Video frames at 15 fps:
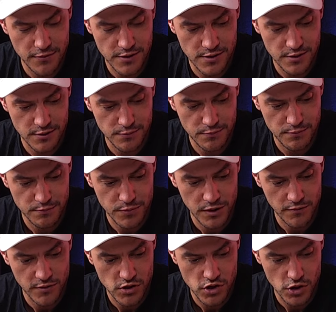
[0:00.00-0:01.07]
us a bit
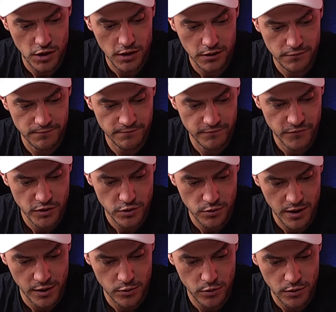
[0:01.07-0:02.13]
of a shock for
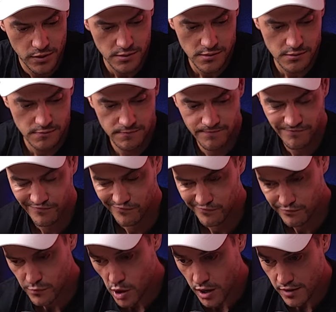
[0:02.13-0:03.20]
three quarters.
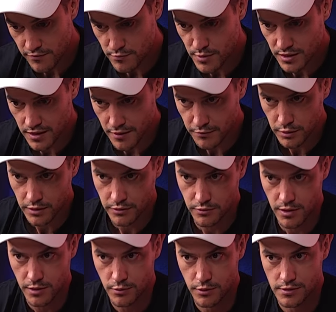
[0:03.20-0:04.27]
Might even be level at
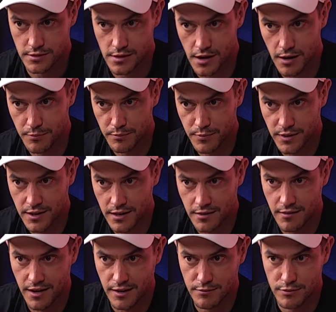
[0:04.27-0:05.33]
three quarter time, but then I
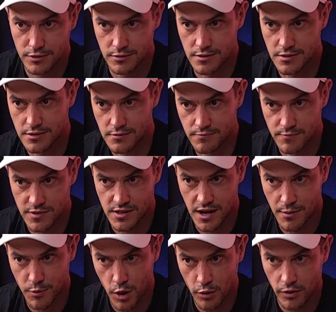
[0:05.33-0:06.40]
reckon we'll just
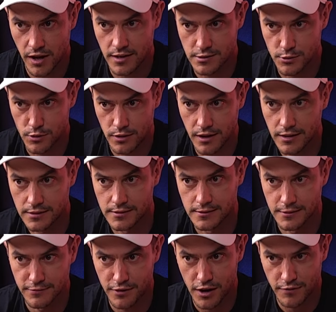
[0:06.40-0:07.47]
steamroll last quarter.
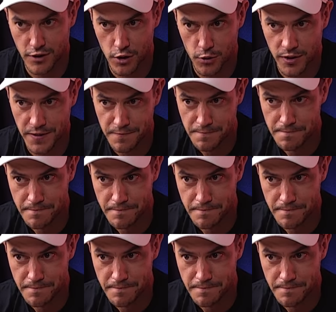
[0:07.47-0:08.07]
Five yeah. goal win.